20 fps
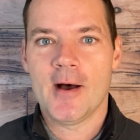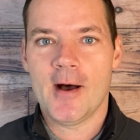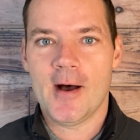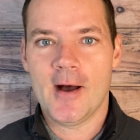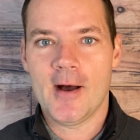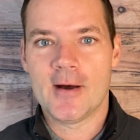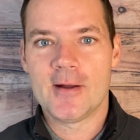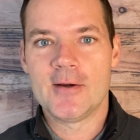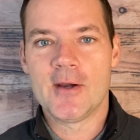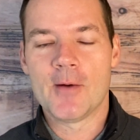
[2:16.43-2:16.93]

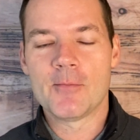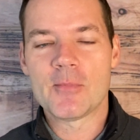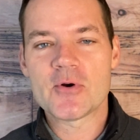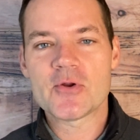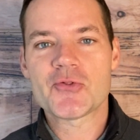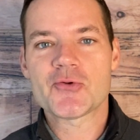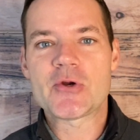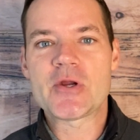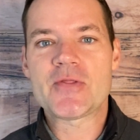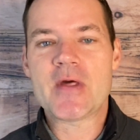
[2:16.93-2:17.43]
Number
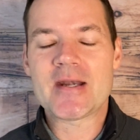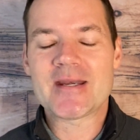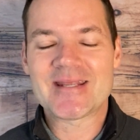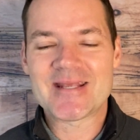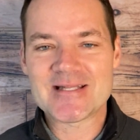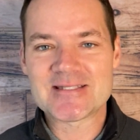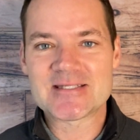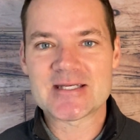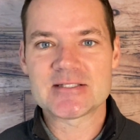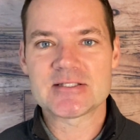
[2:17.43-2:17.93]
three then
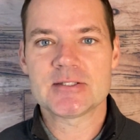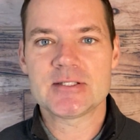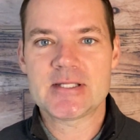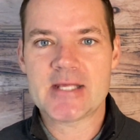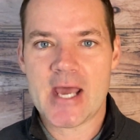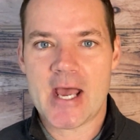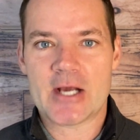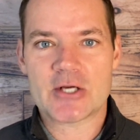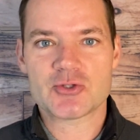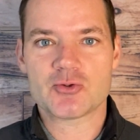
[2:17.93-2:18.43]
gets into
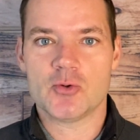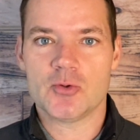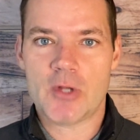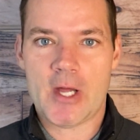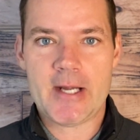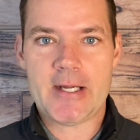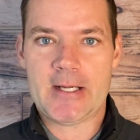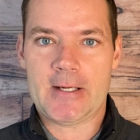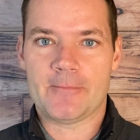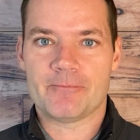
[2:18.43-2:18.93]
the actual
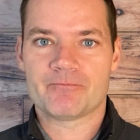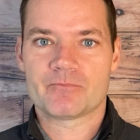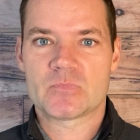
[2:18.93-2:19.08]
lighting.